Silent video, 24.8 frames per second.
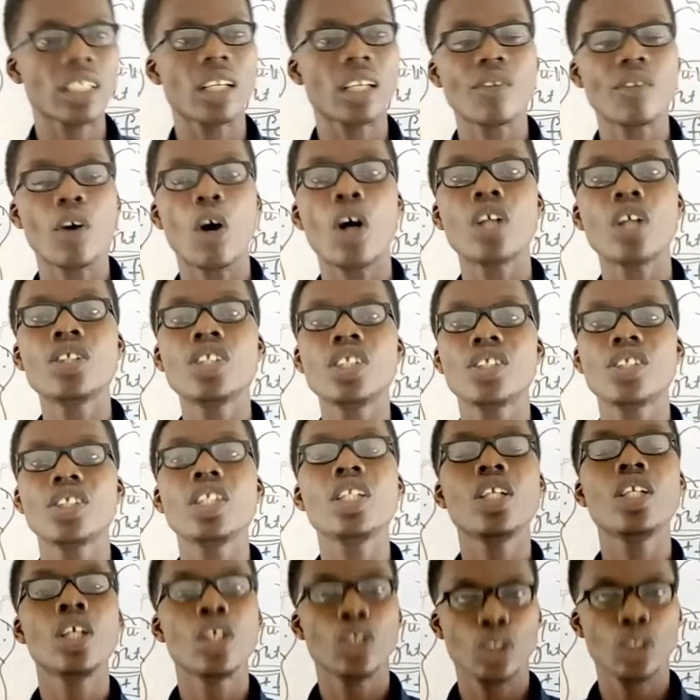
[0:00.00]
of
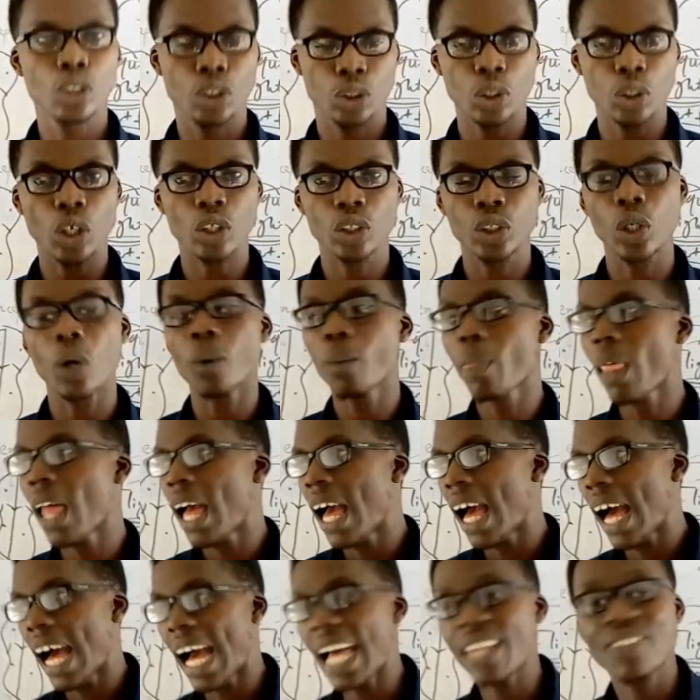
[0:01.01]
auditory structure.
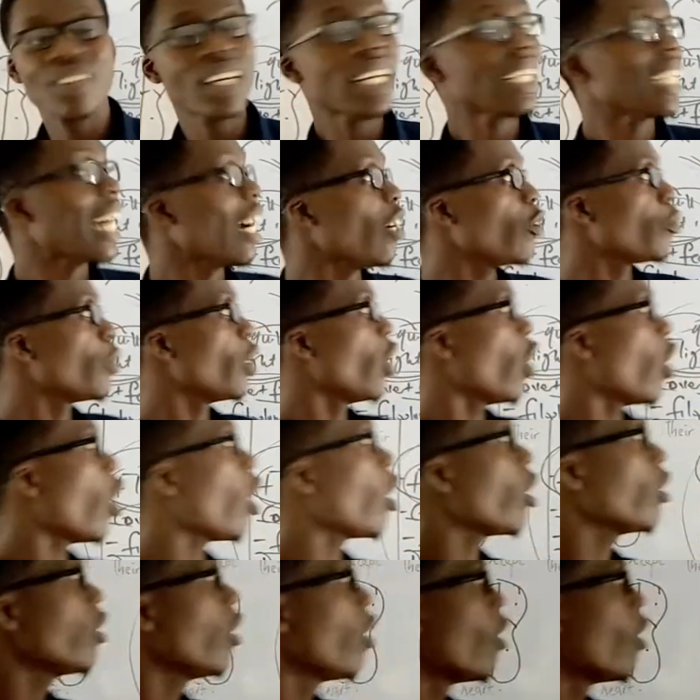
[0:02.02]
I think that will be all